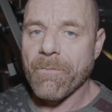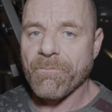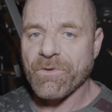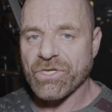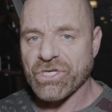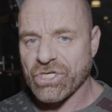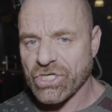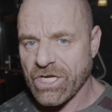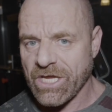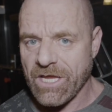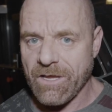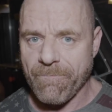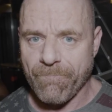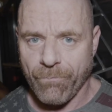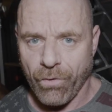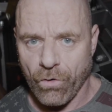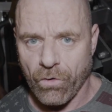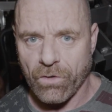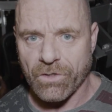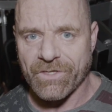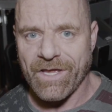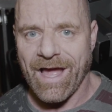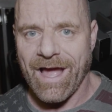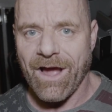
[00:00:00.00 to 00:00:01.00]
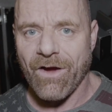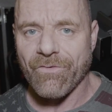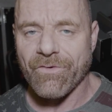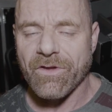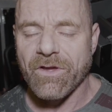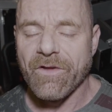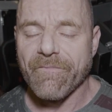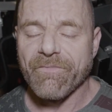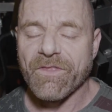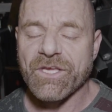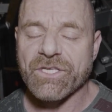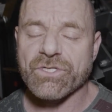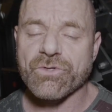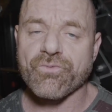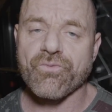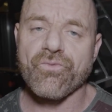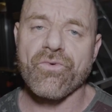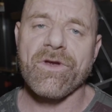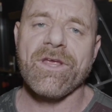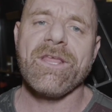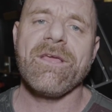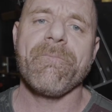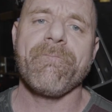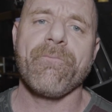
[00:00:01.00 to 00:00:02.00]
machine pull down. It's
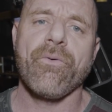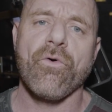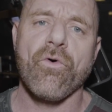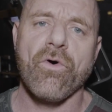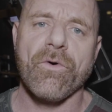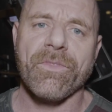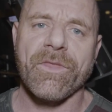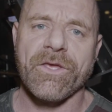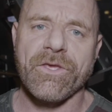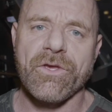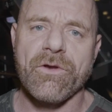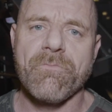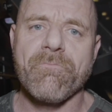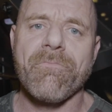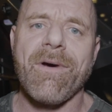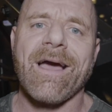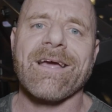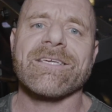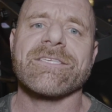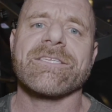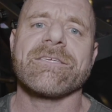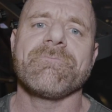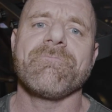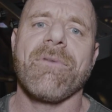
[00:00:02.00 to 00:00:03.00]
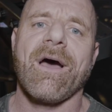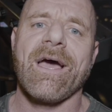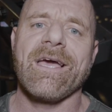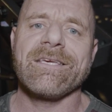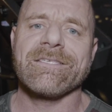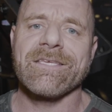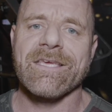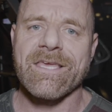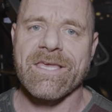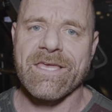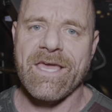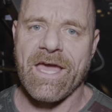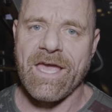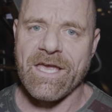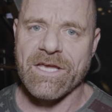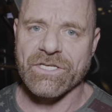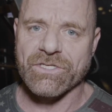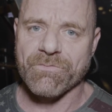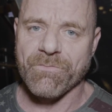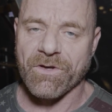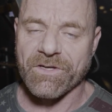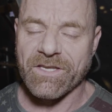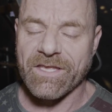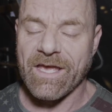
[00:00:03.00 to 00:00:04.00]
really important that you maximize
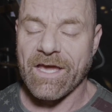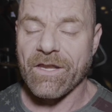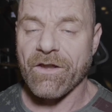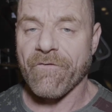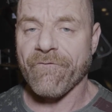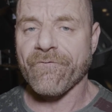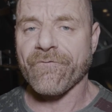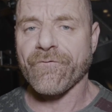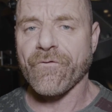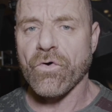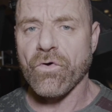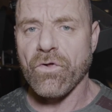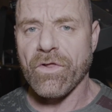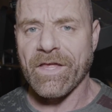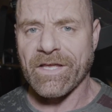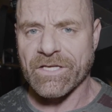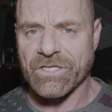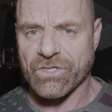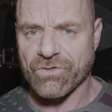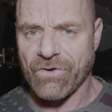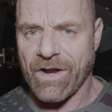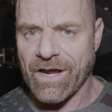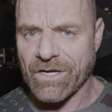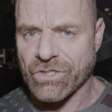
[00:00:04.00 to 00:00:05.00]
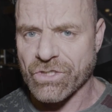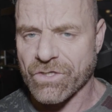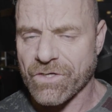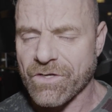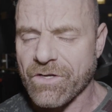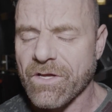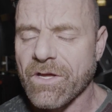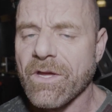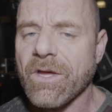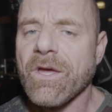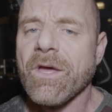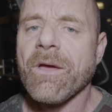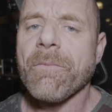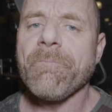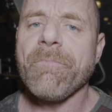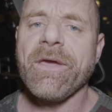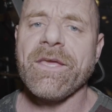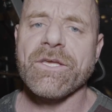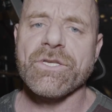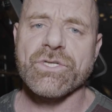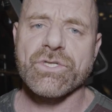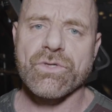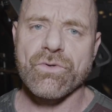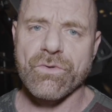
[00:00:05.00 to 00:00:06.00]
engagement, getting a full extraction,
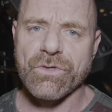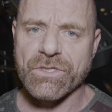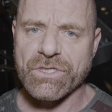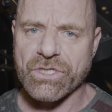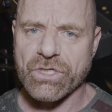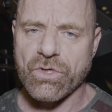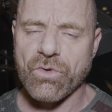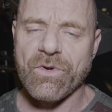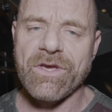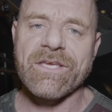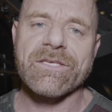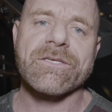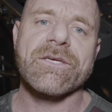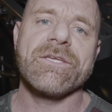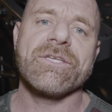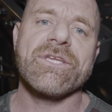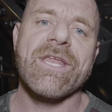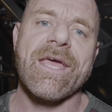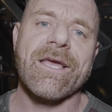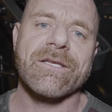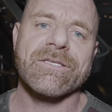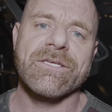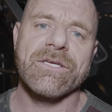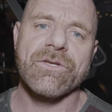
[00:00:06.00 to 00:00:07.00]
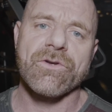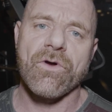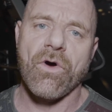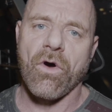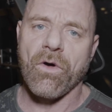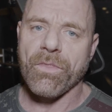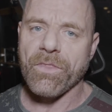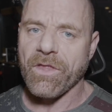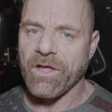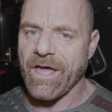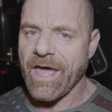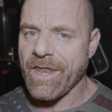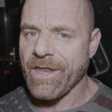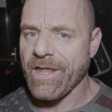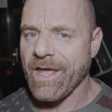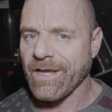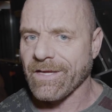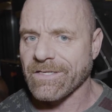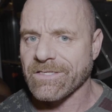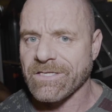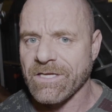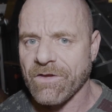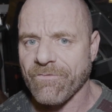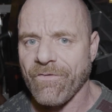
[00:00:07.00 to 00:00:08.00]
making sure you squeeze connecting on the
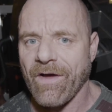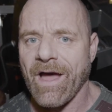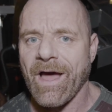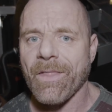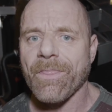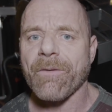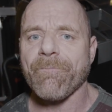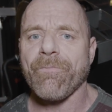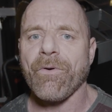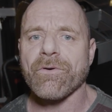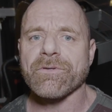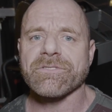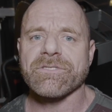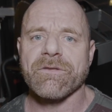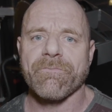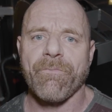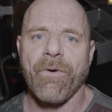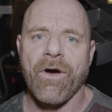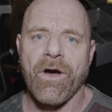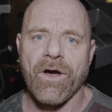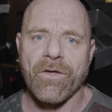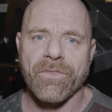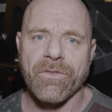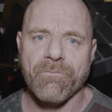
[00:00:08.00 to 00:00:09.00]
negative and the positive part of